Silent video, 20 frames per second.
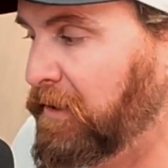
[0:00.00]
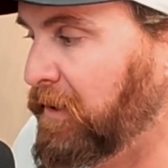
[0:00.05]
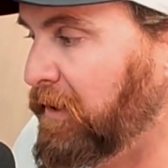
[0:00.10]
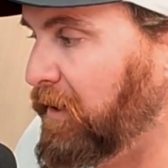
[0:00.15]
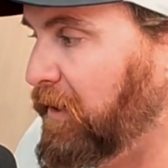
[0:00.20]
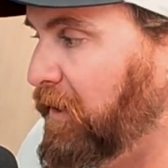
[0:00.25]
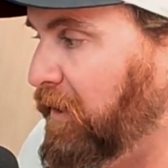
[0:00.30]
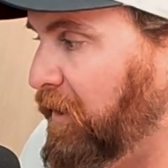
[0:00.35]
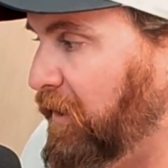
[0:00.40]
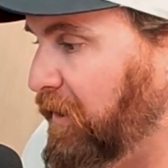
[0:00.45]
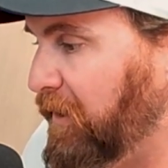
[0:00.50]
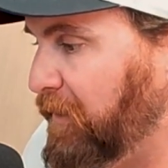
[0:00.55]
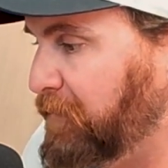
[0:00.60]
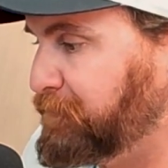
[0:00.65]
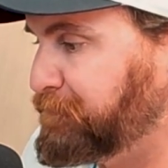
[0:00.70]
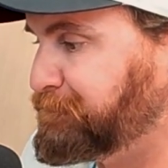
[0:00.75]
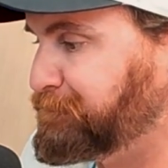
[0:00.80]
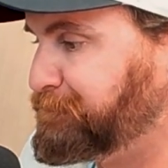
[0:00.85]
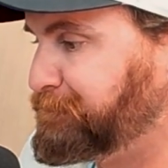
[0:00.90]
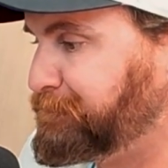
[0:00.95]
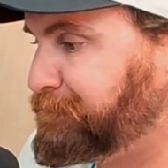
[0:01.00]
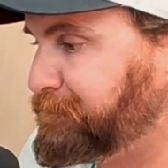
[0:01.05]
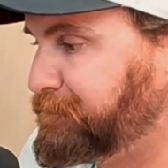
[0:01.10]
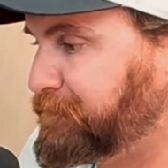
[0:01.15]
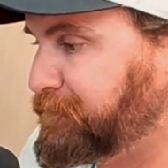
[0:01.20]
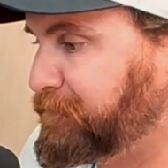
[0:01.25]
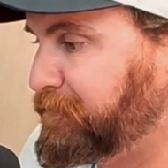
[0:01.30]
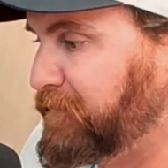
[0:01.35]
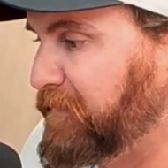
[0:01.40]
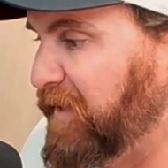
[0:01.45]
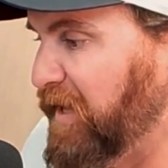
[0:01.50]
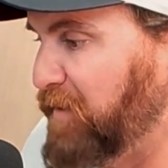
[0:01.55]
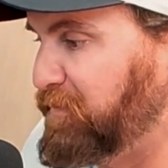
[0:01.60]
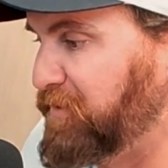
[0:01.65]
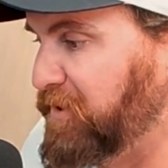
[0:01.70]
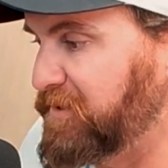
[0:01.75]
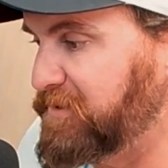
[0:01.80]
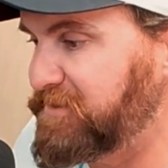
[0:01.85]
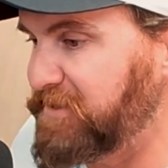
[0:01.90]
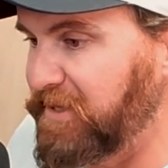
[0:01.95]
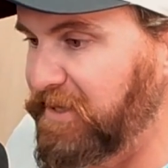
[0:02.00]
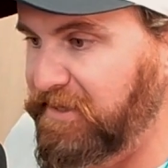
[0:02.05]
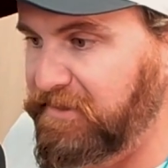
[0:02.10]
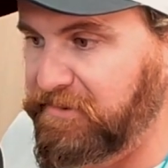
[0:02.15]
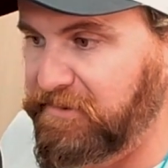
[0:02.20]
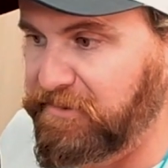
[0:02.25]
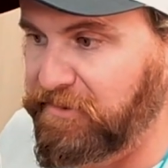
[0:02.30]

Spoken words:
That being said,